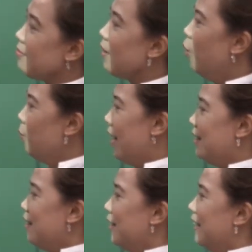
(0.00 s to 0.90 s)
All right,
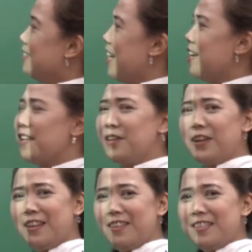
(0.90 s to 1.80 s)
take a look
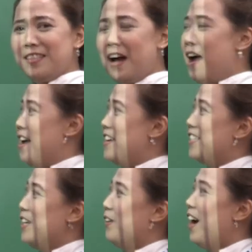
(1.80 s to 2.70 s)
at this,
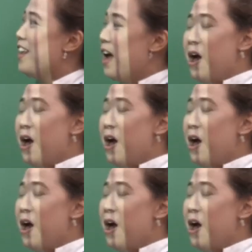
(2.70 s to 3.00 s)
guys, all right?